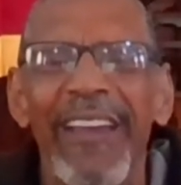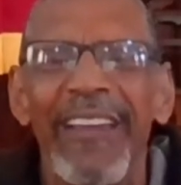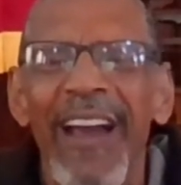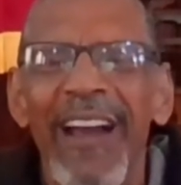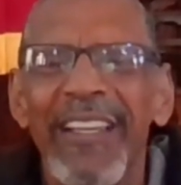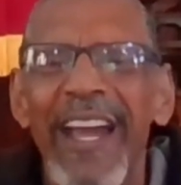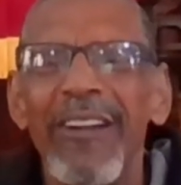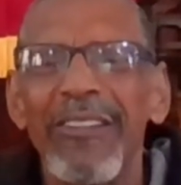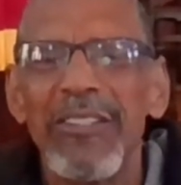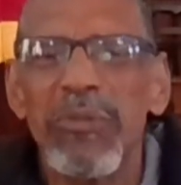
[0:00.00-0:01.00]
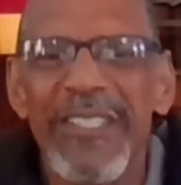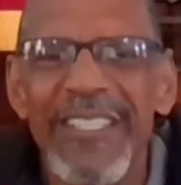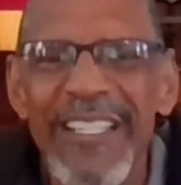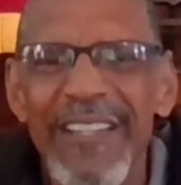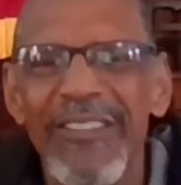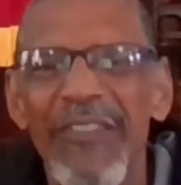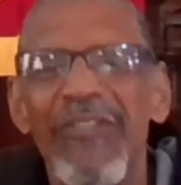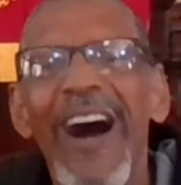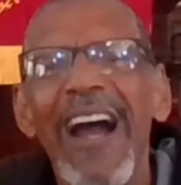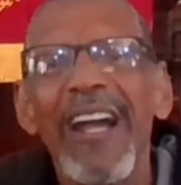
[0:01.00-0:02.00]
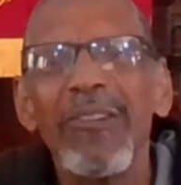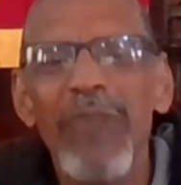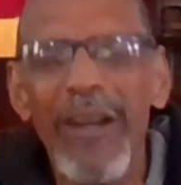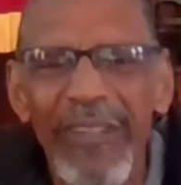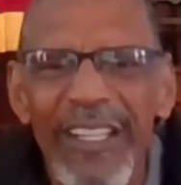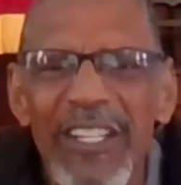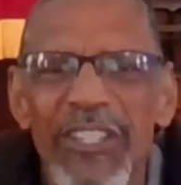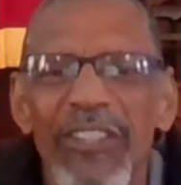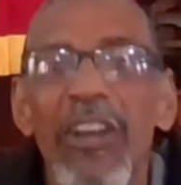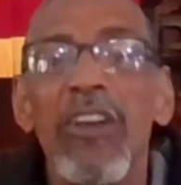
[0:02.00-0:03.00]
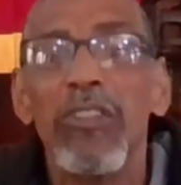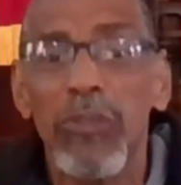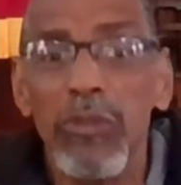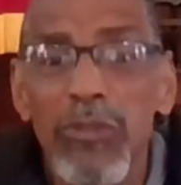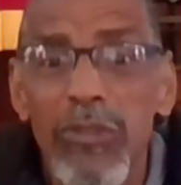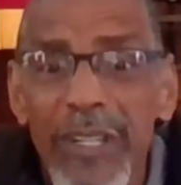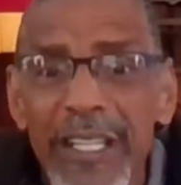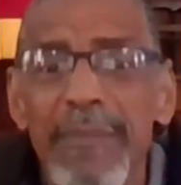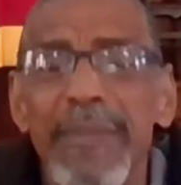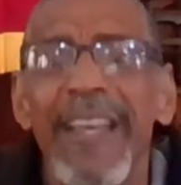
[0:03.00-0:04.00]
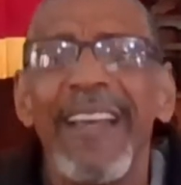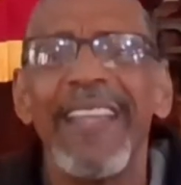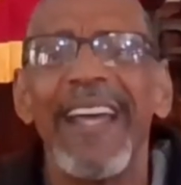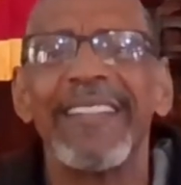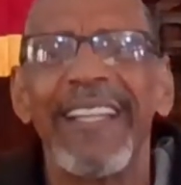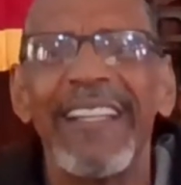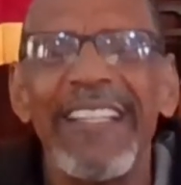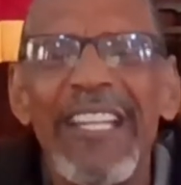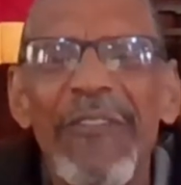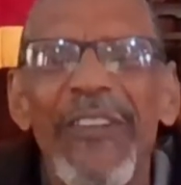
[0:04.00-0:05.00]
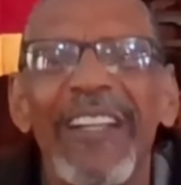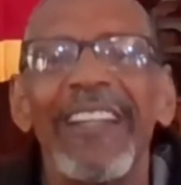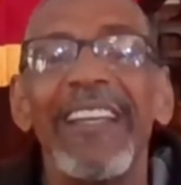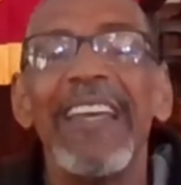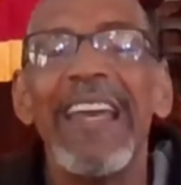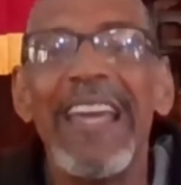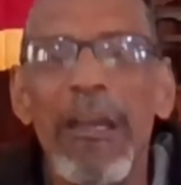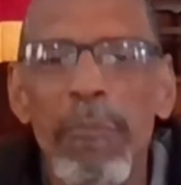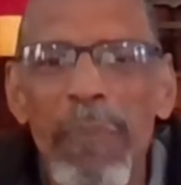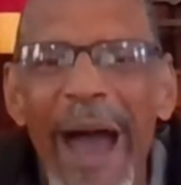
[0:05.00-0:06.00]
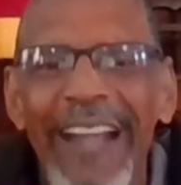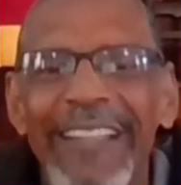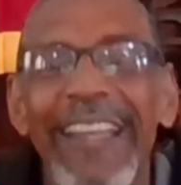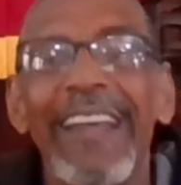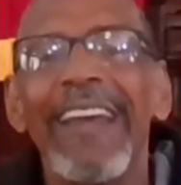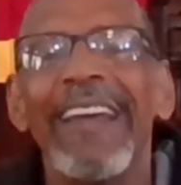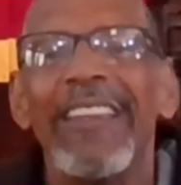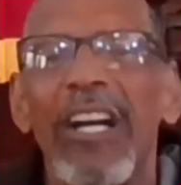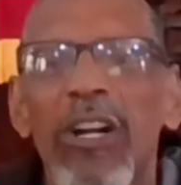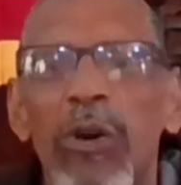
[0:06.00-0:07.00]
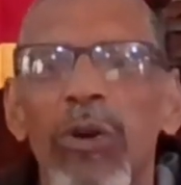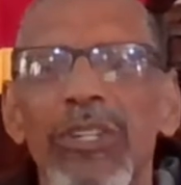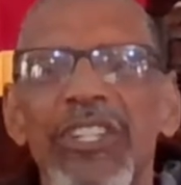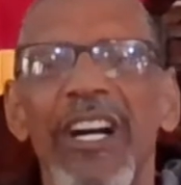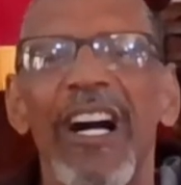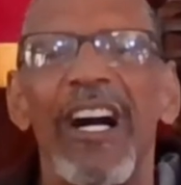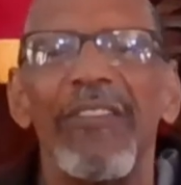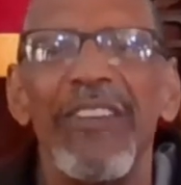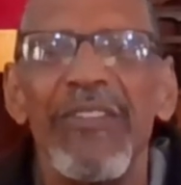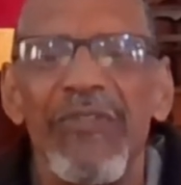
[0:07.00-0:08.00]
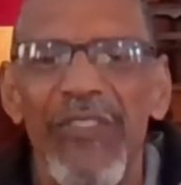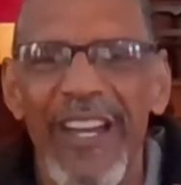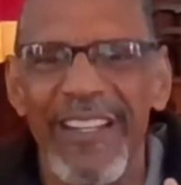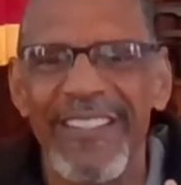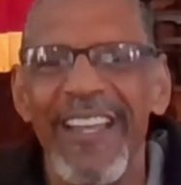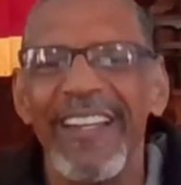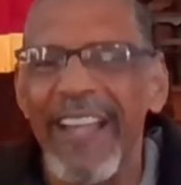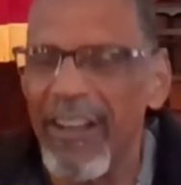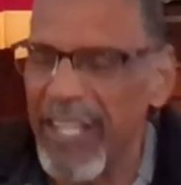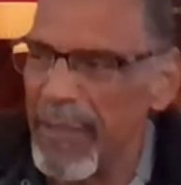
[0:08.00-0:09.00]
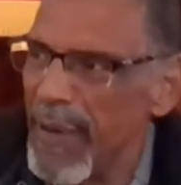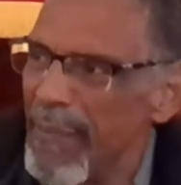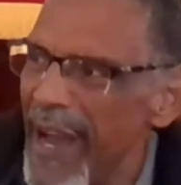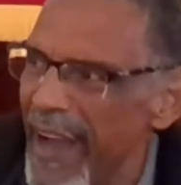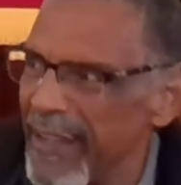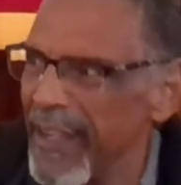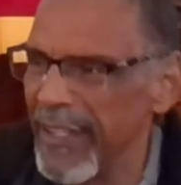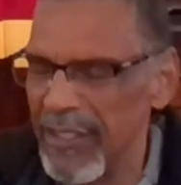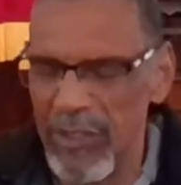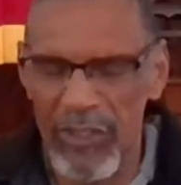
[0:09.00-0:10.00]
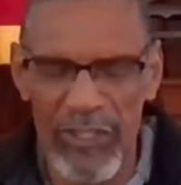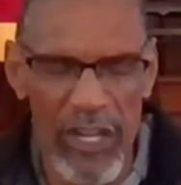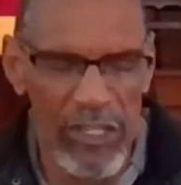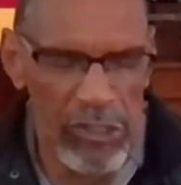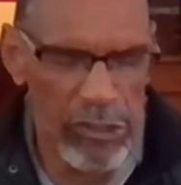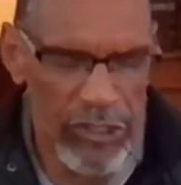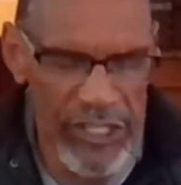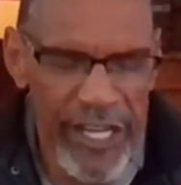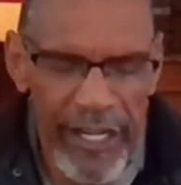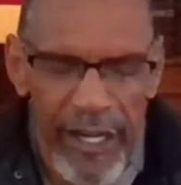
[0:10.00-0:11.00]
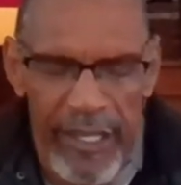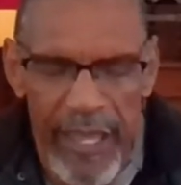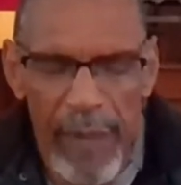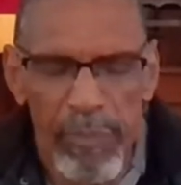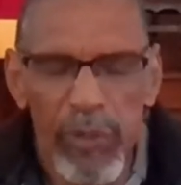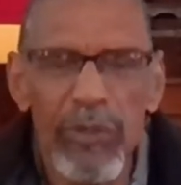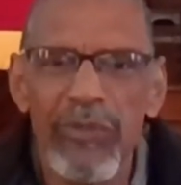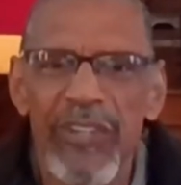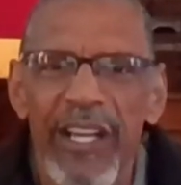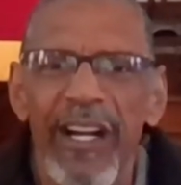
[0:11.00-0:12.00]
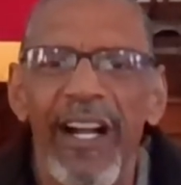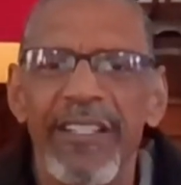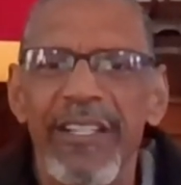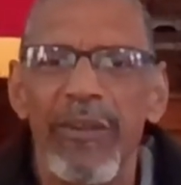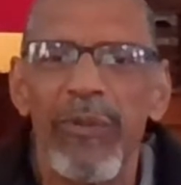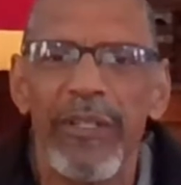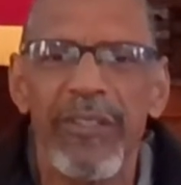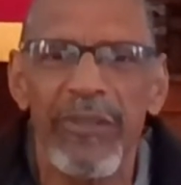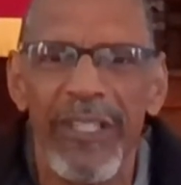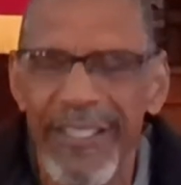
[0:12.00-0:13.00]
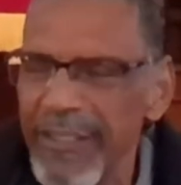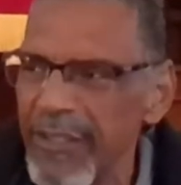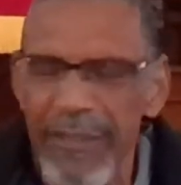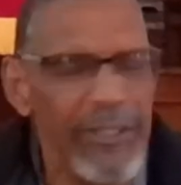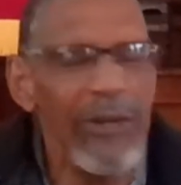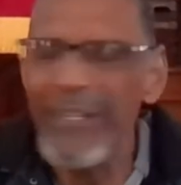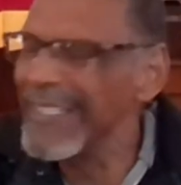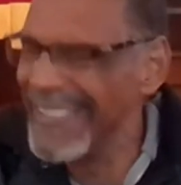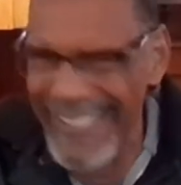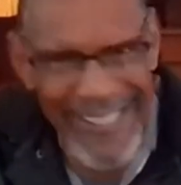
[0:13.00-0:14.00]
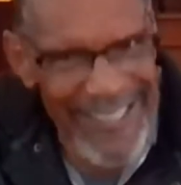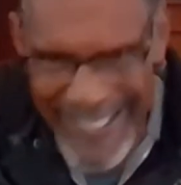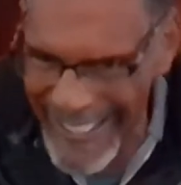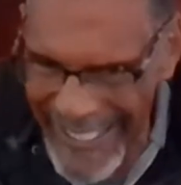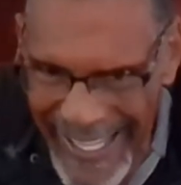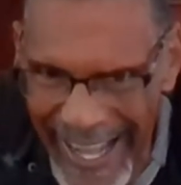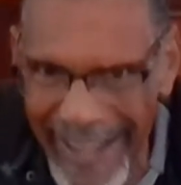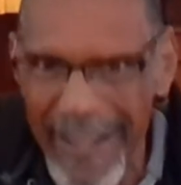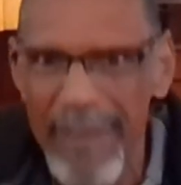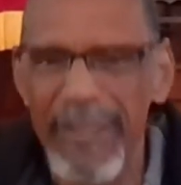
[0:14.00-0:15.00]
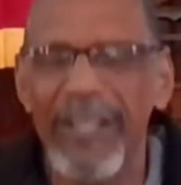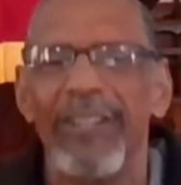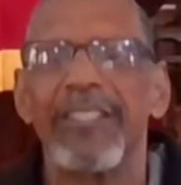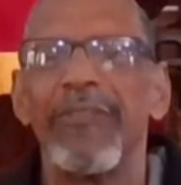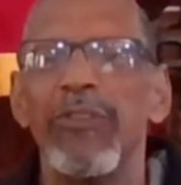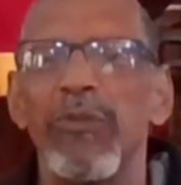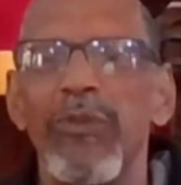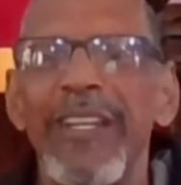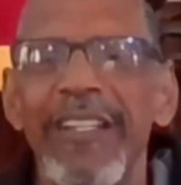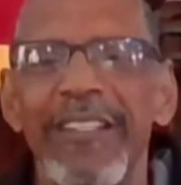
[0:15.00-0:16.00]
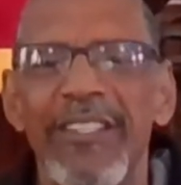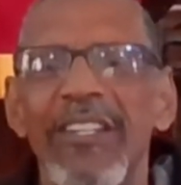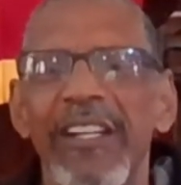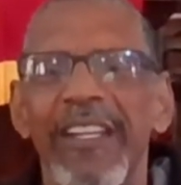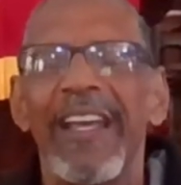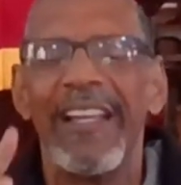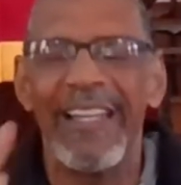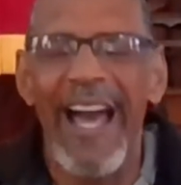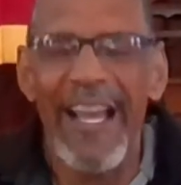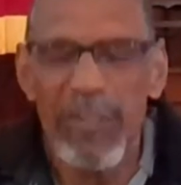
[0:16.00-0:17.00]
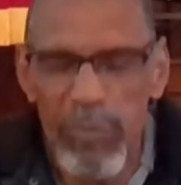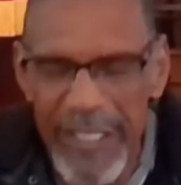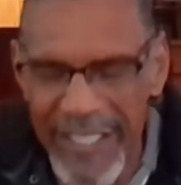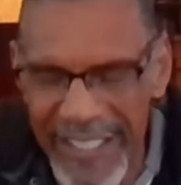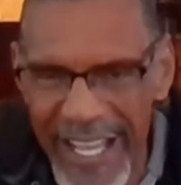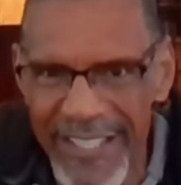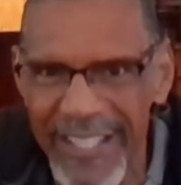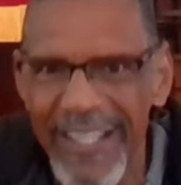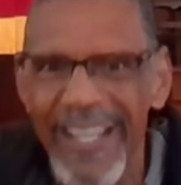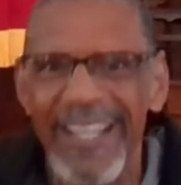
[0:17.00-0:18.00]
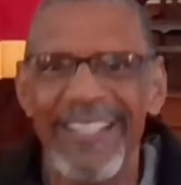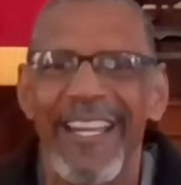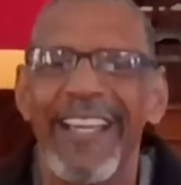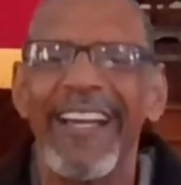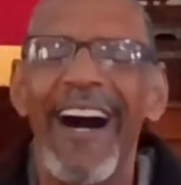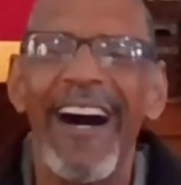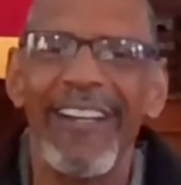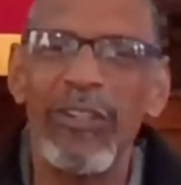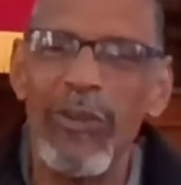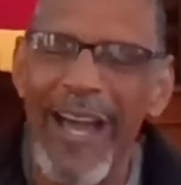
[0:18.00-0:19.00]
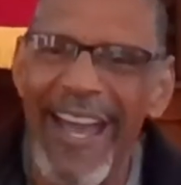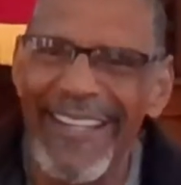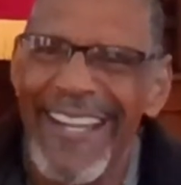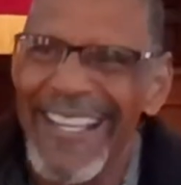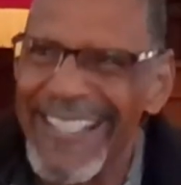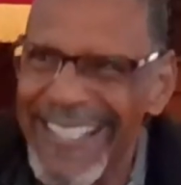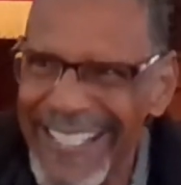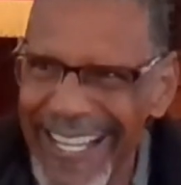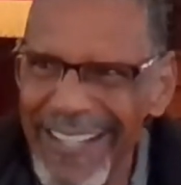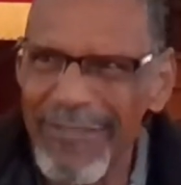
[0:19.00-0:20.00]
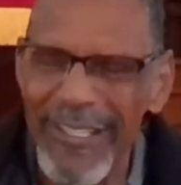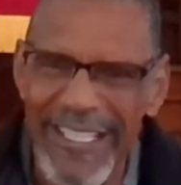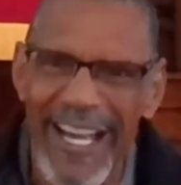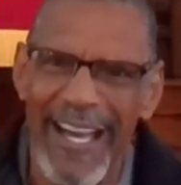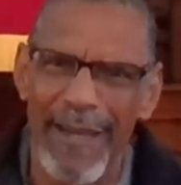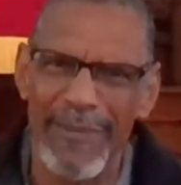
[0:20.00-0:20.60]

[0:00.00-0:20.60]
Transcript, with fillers: characters received divine revelation through dreams that significantly impacted the course of events. Now keep in mind, you say, you see there, that proves that God still works through us in dreams. No, it does not. Because if you read and study last week's lesson, it said God who at sundry times